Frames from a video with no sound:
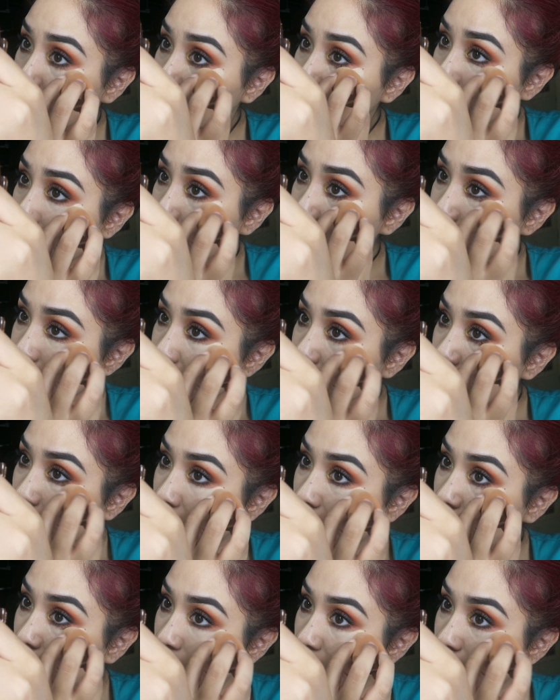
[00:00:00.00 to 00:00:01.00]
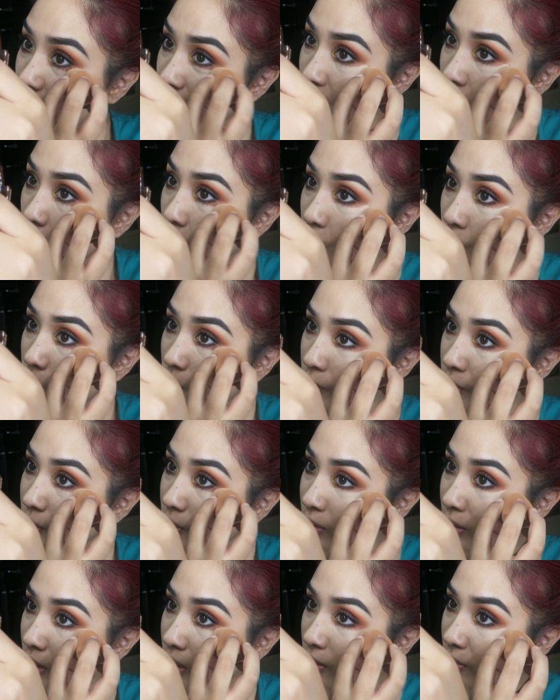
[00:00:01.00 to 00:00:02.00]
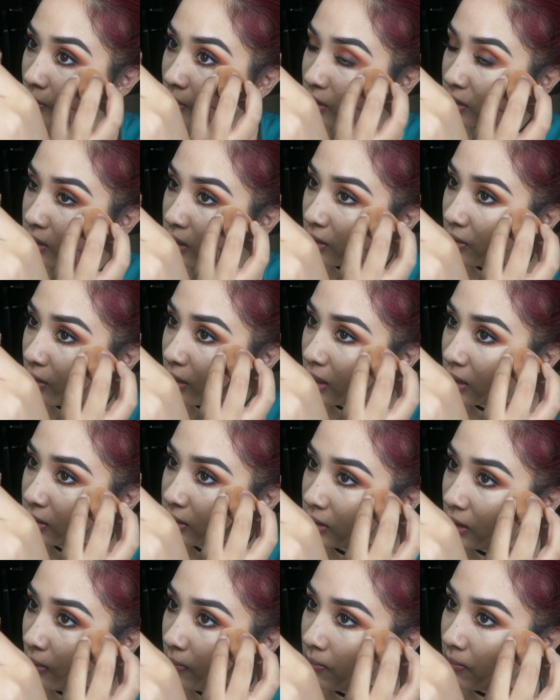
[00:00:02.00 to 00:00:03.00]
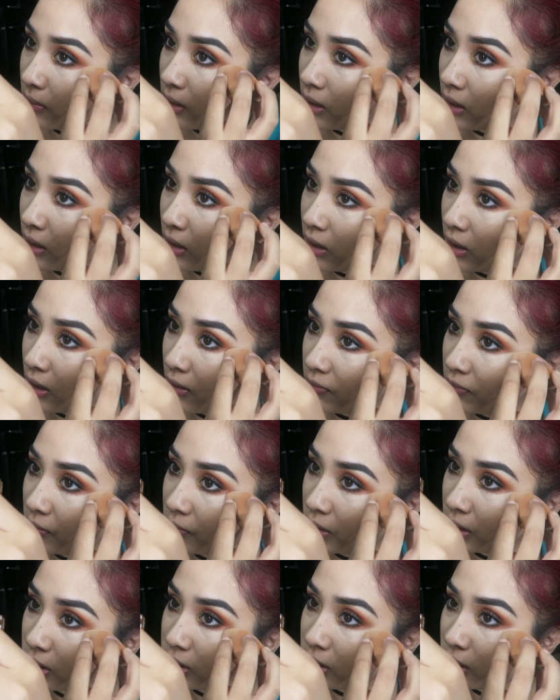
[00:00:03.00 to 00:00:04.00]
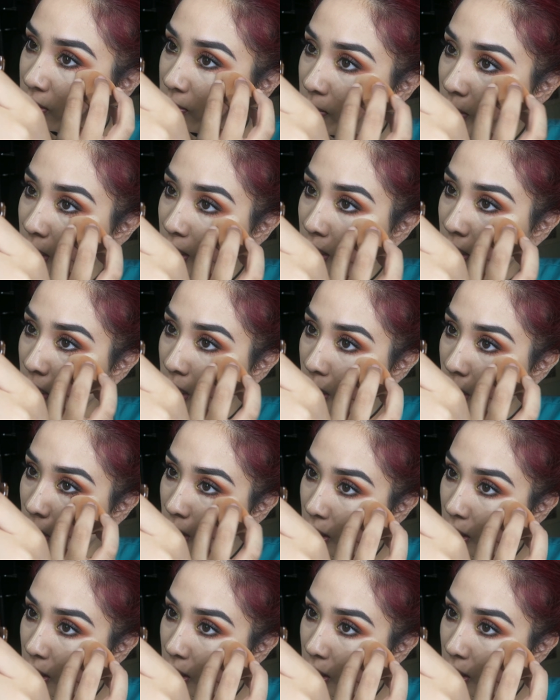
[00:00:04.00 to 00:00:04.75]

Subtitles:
Melissa, my co-worker, I don't want to say your last name. If you're watching me,